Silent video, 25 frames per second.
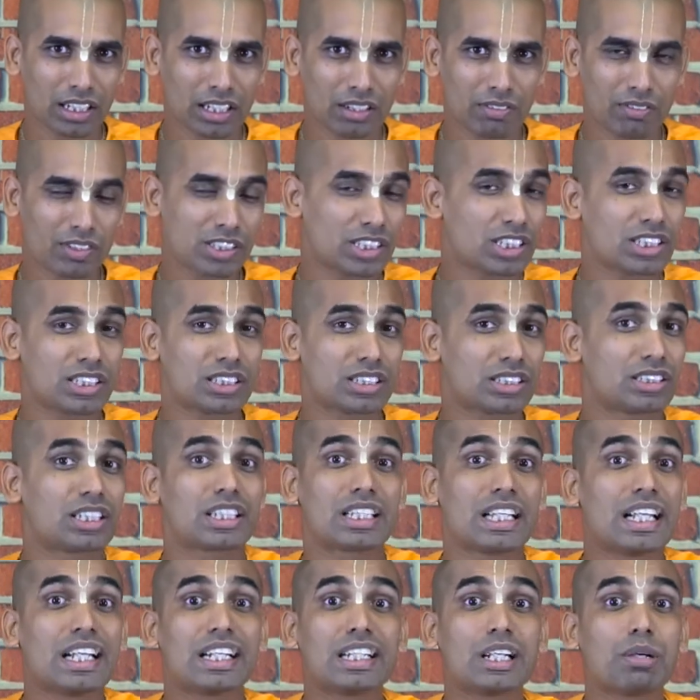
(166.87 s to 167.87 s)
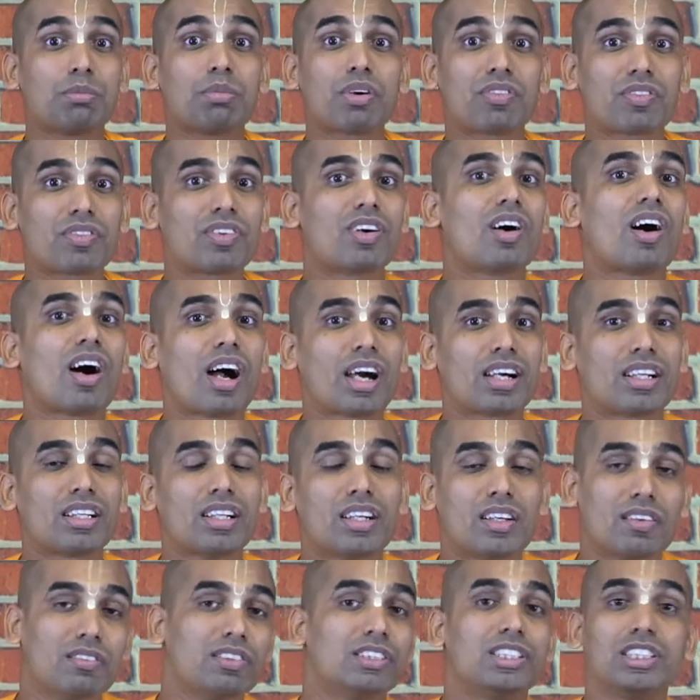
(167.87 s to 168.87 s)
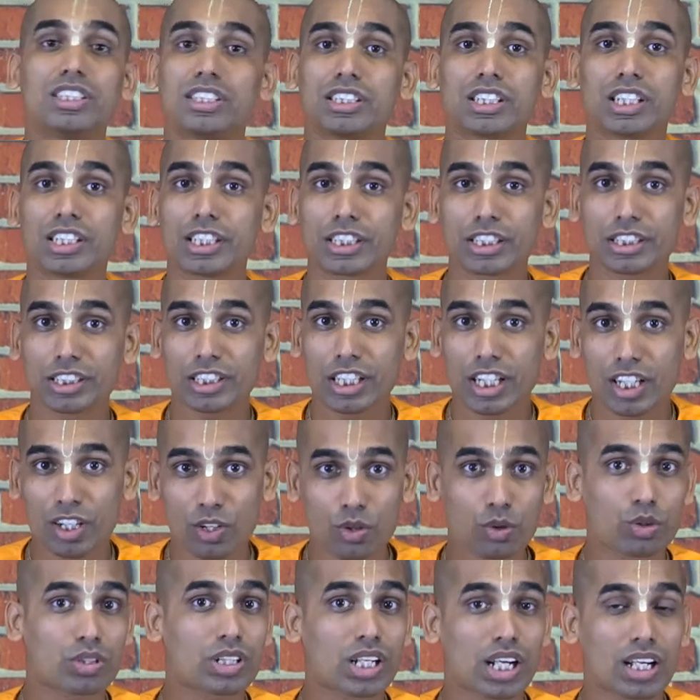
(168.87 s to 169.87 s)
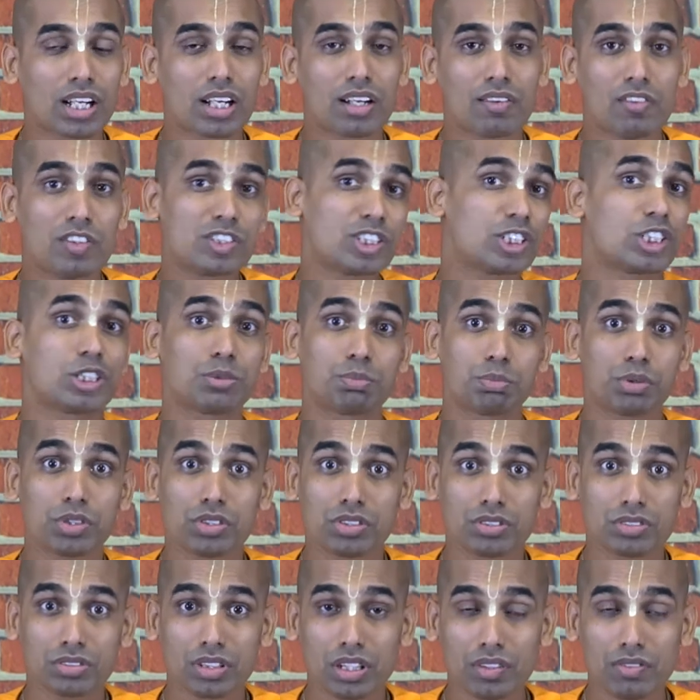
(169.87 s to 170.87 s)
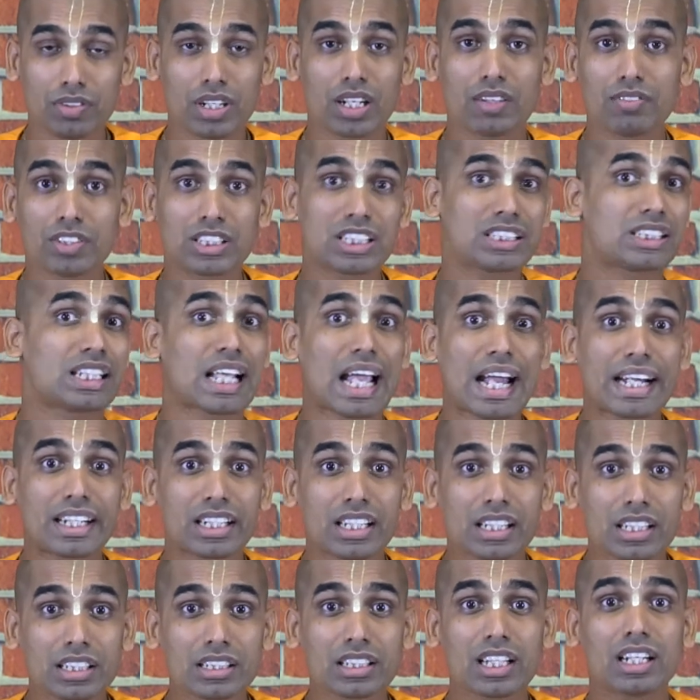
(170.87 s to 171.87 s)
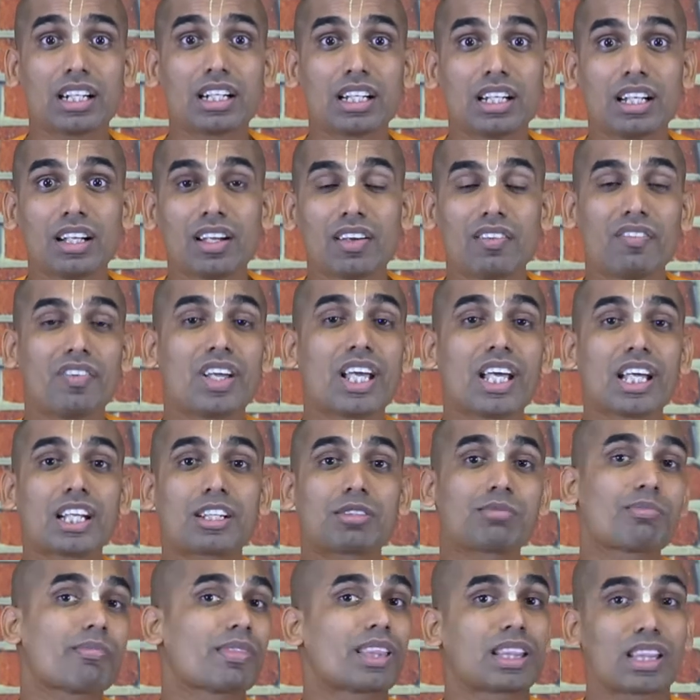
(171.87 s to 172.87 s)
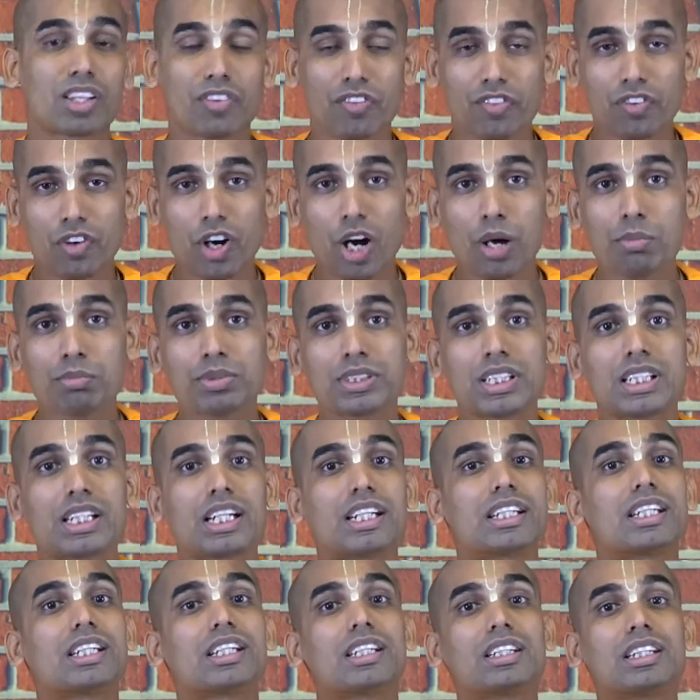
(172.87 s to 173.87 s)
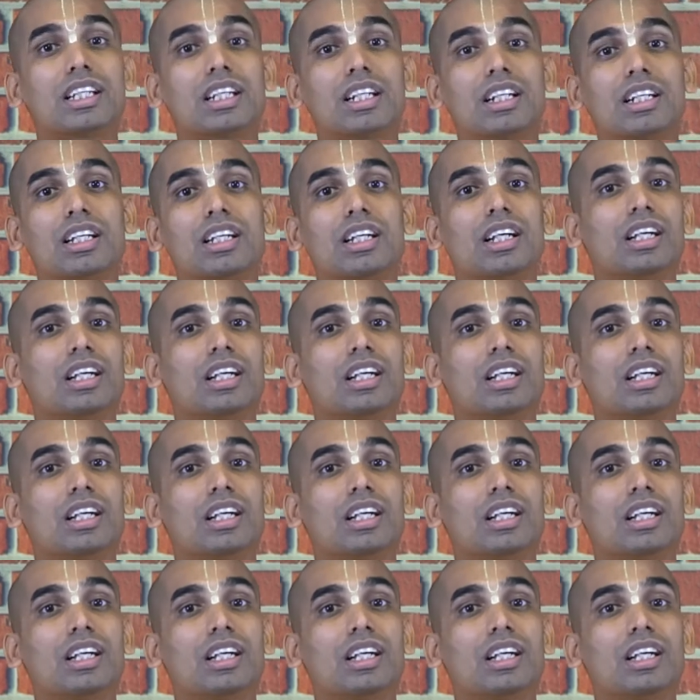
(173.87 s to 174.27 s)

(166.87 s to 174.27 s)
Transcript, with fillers: which is the kingdom of God, which is Krishna Loka, which is spiritual world, which is eternal, where the forms are eternal,